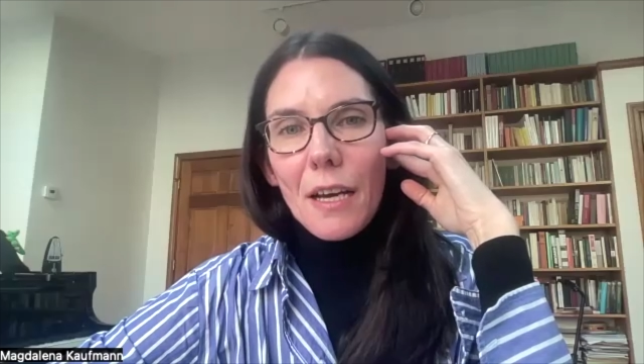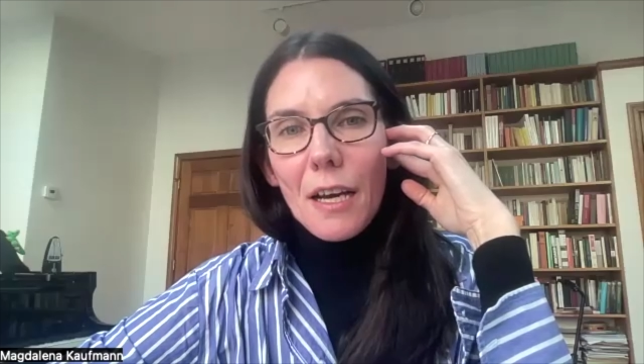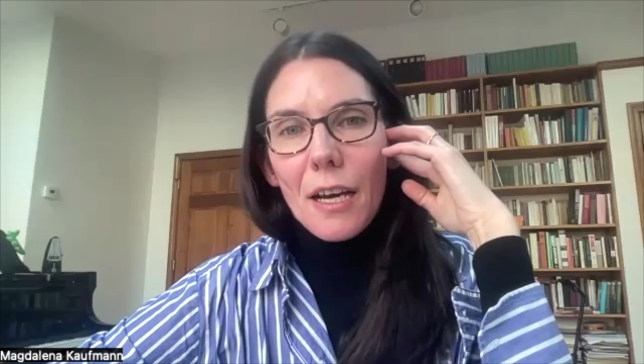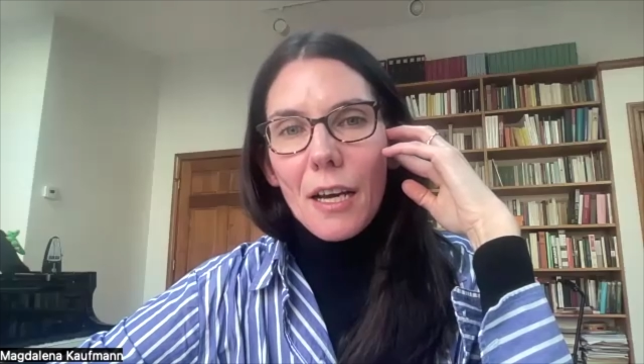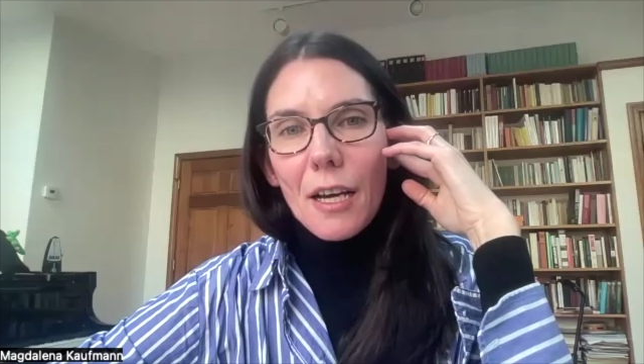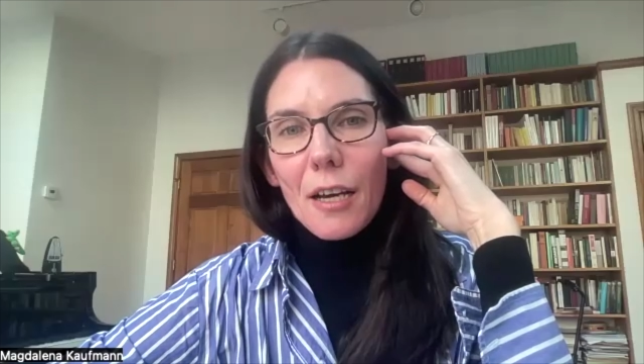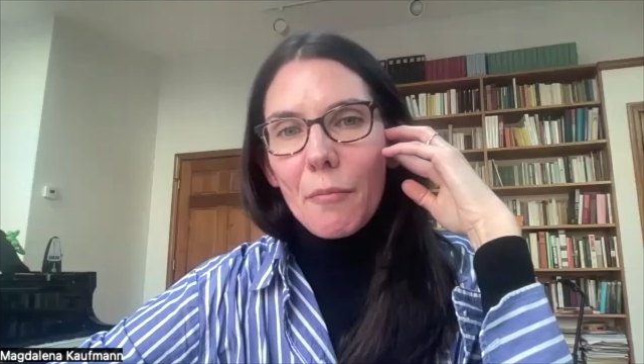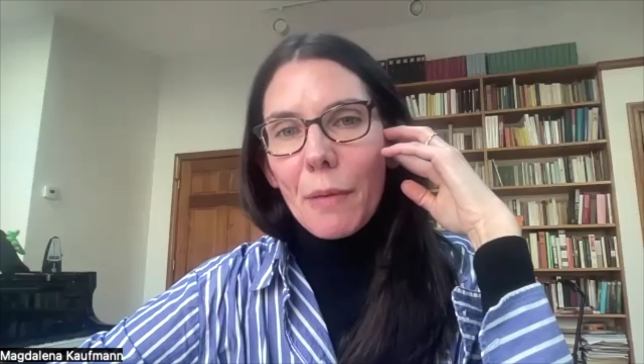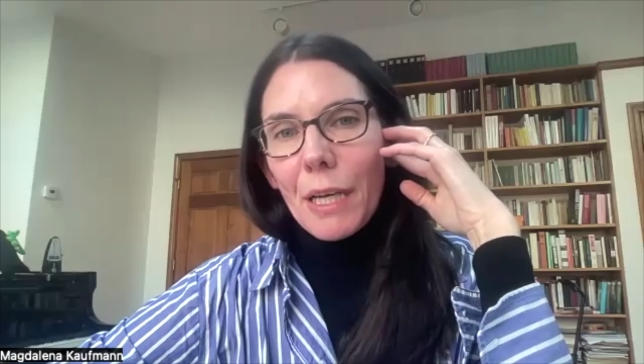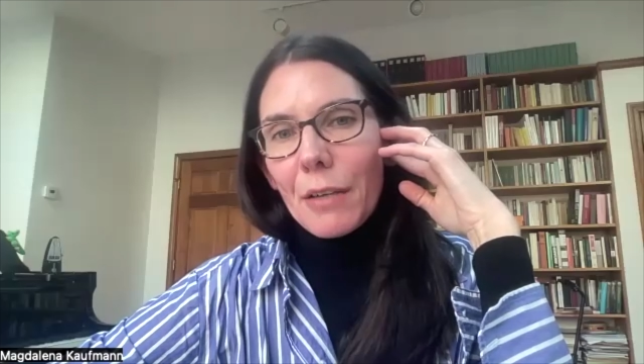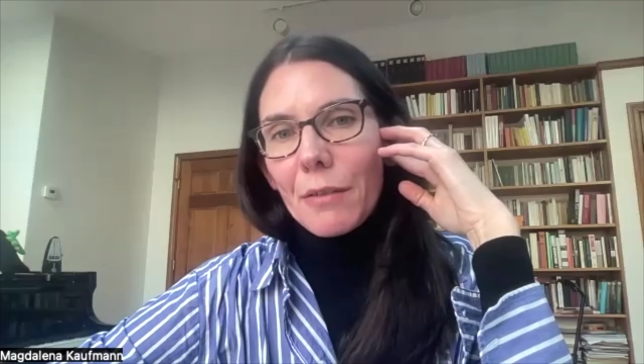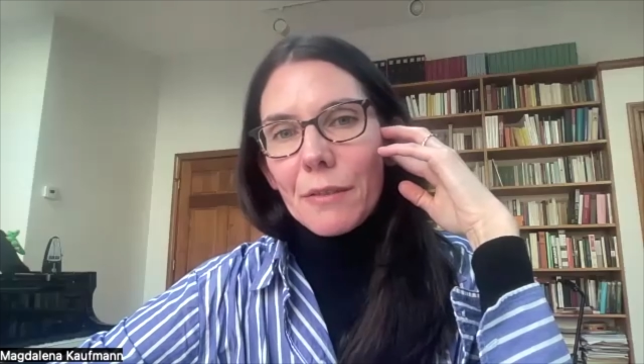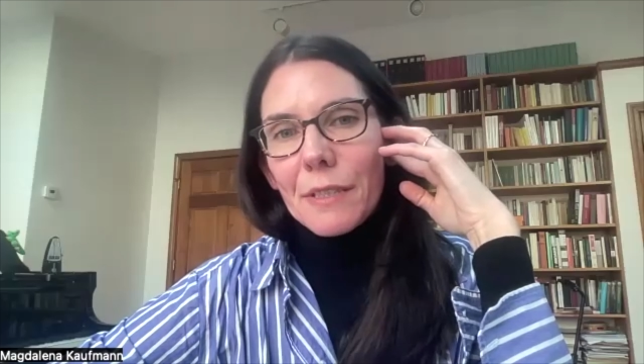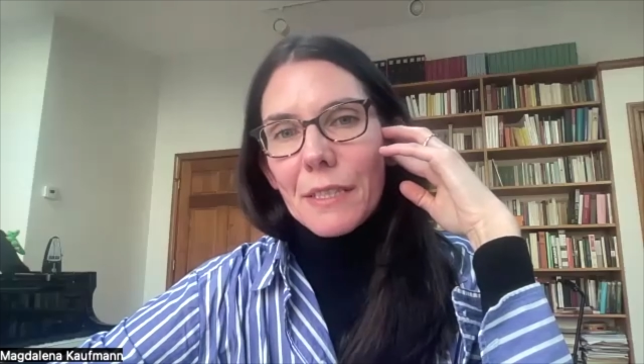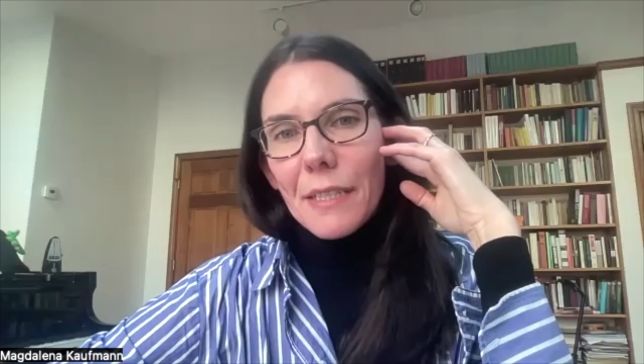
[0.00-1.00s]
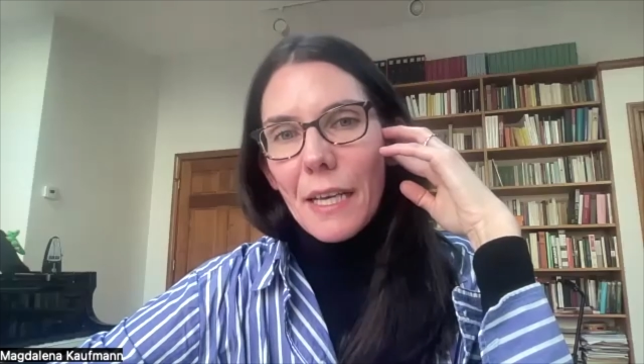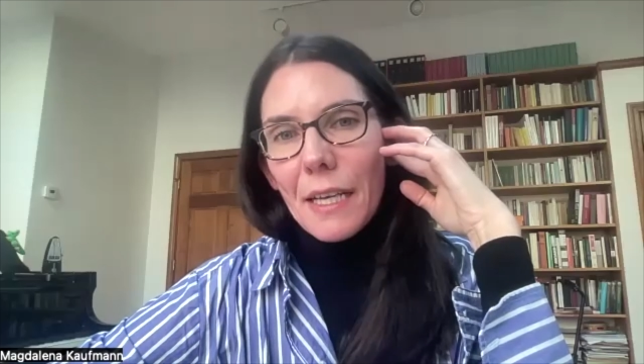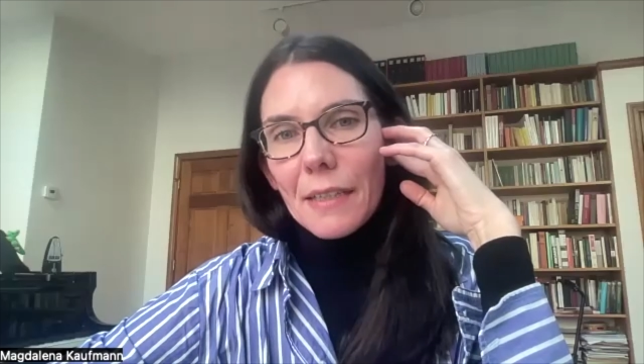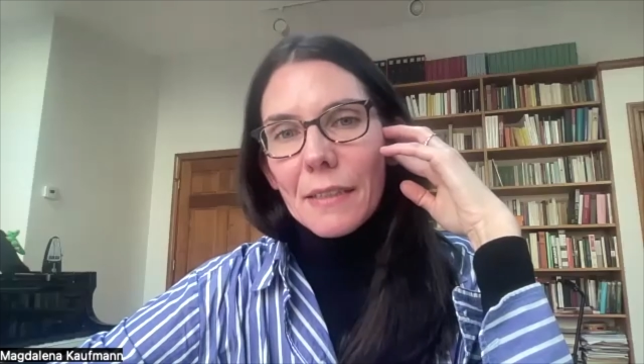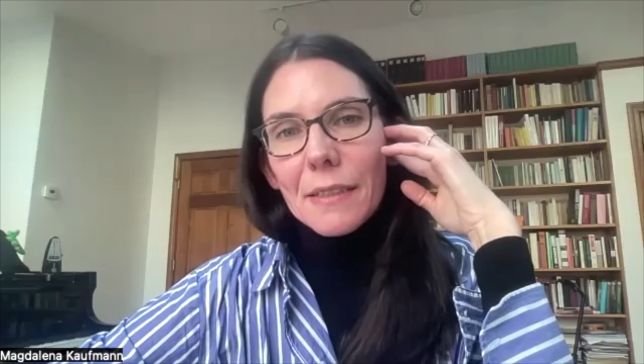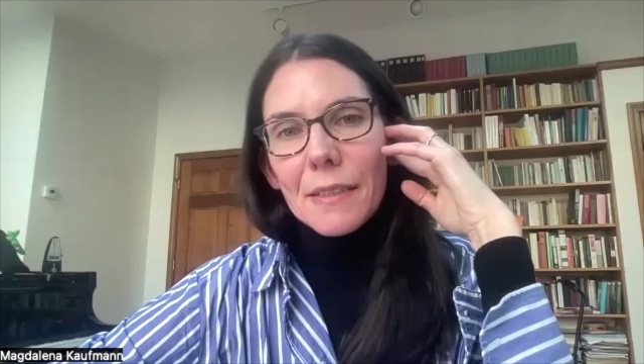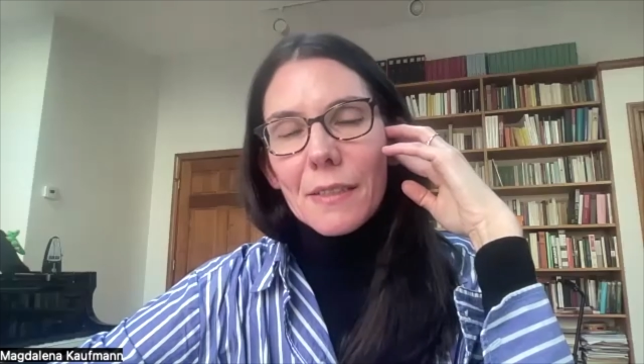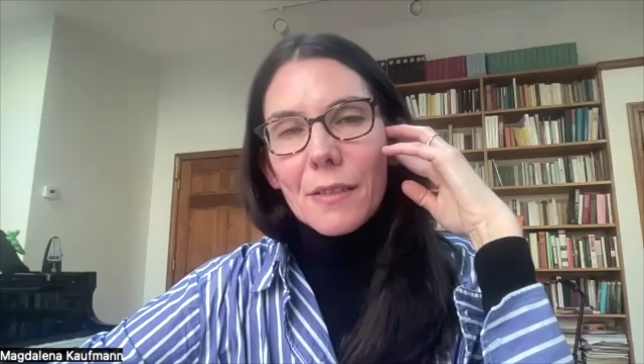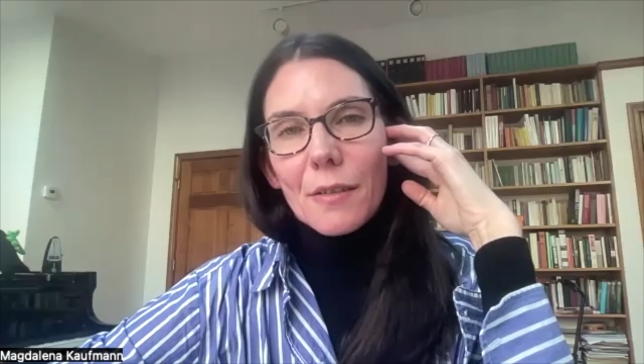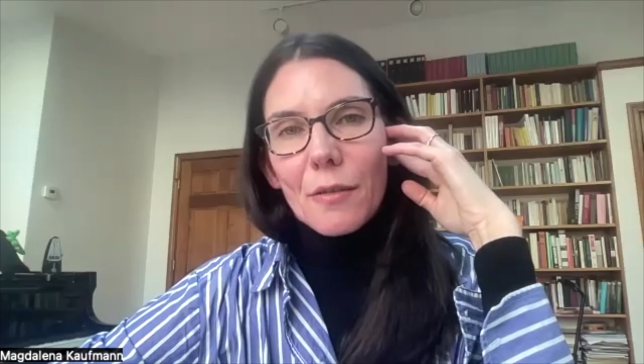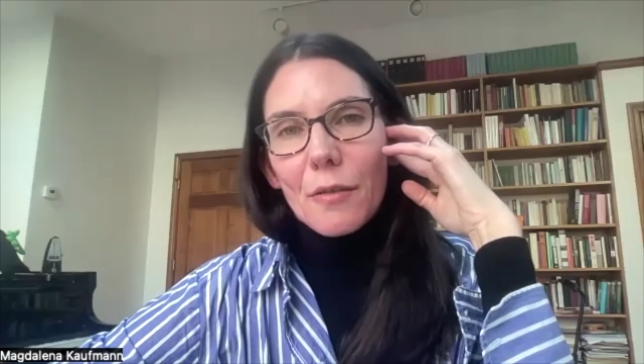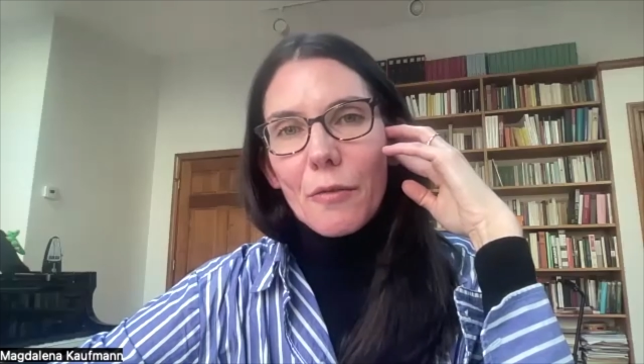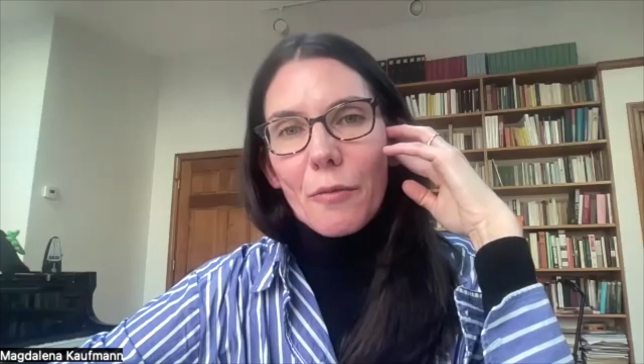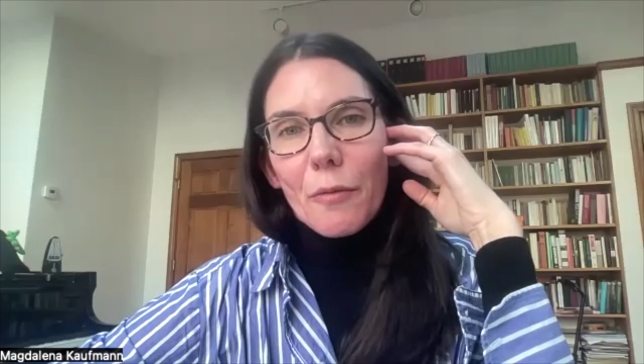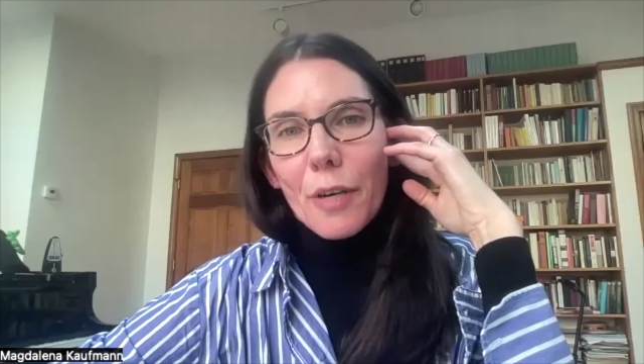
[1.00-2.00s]
my own sense
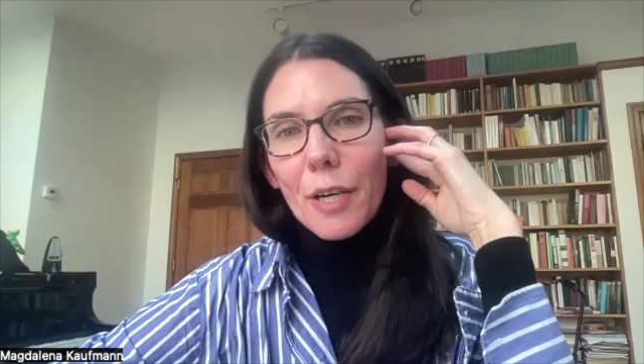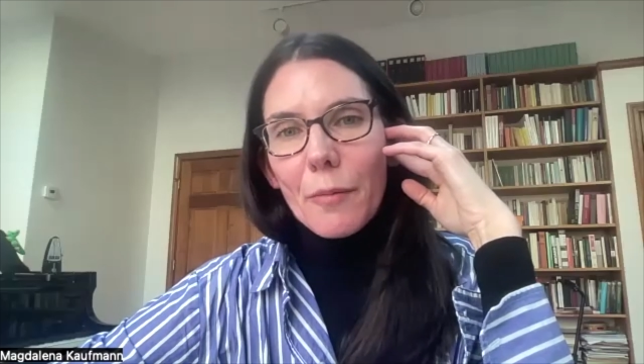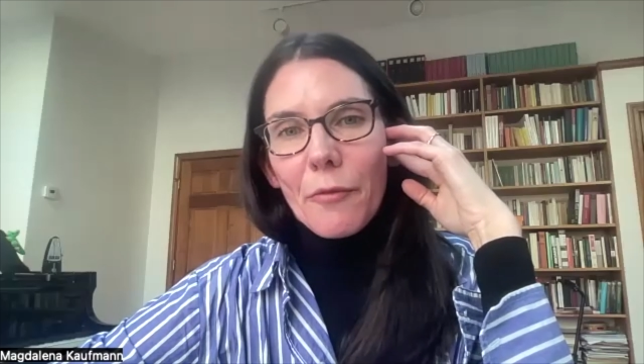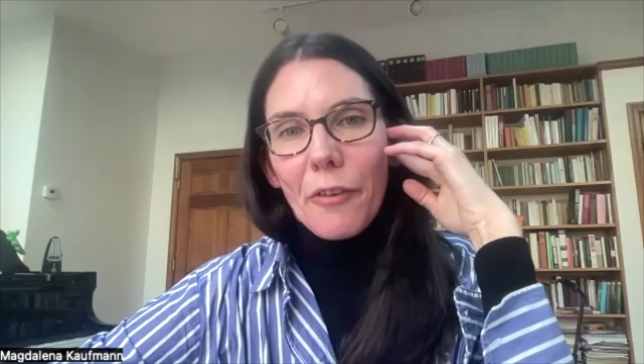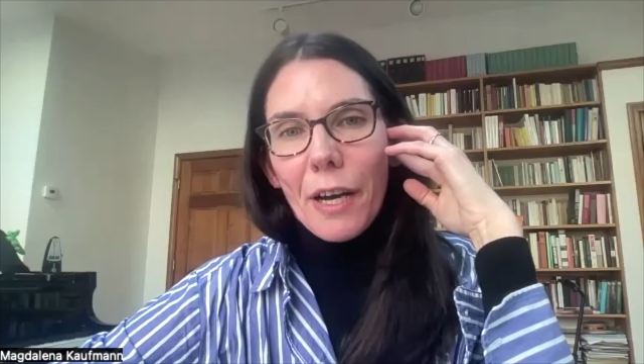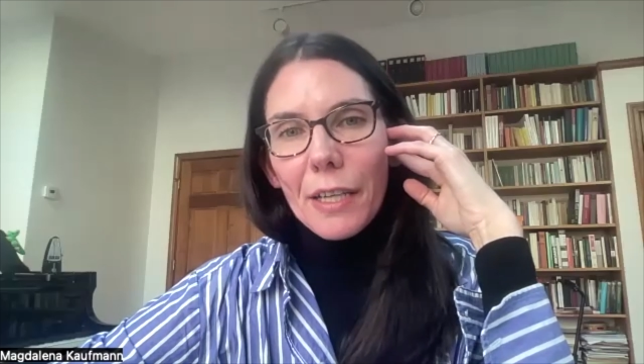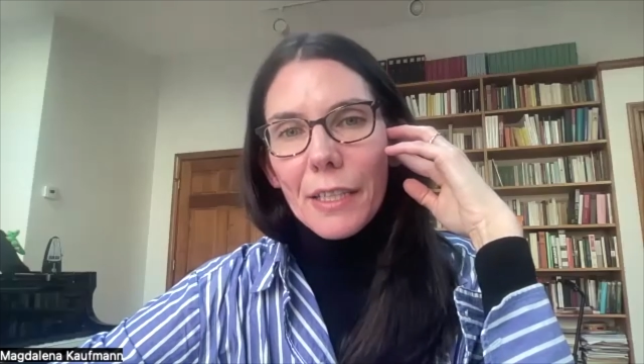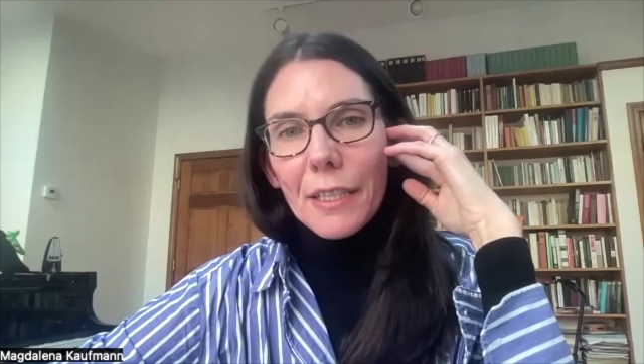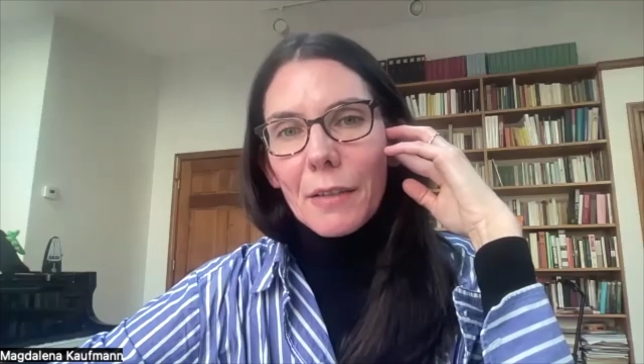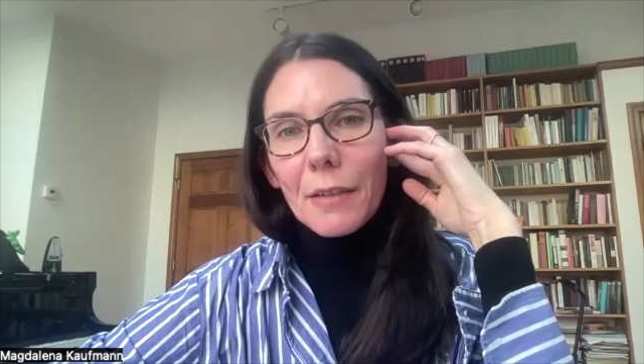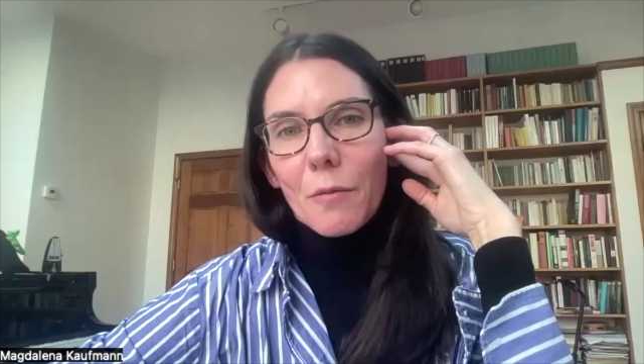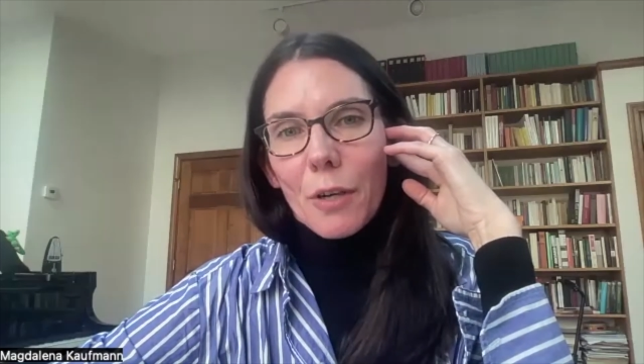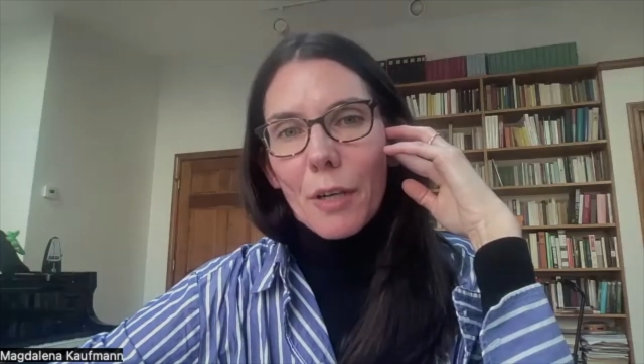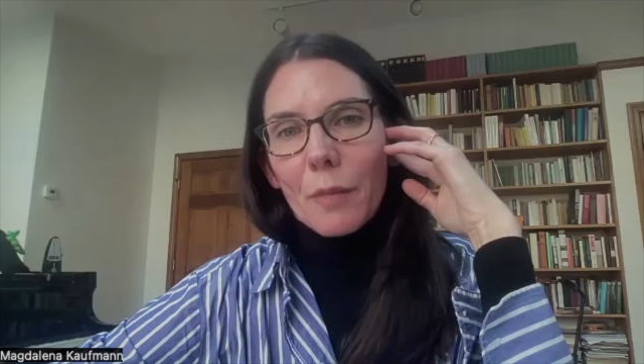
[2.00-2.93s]
of where I'm finding what